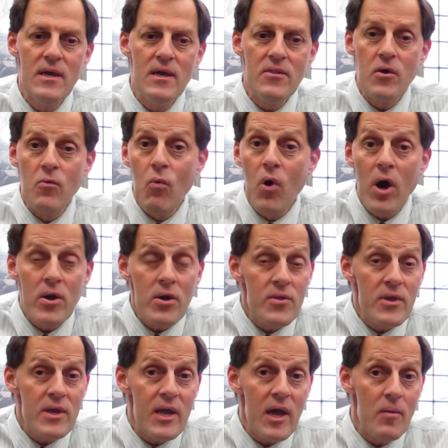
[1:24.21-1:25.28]
the water
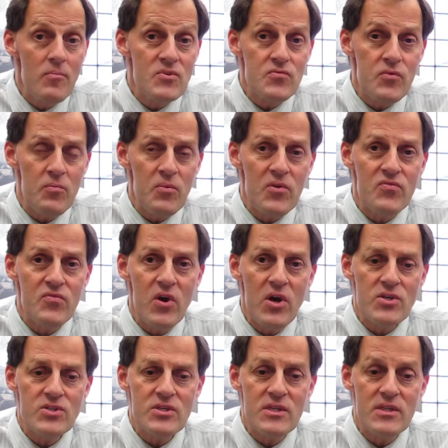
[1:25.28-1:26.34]
that comes from your
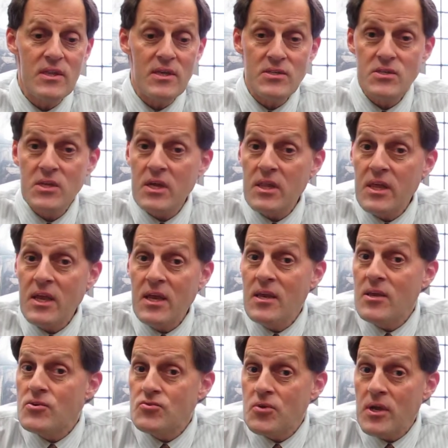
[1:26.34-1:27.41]
faucet that's clean
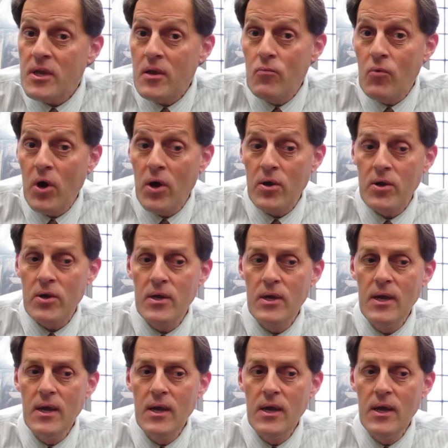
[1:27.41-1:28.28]
and drinking water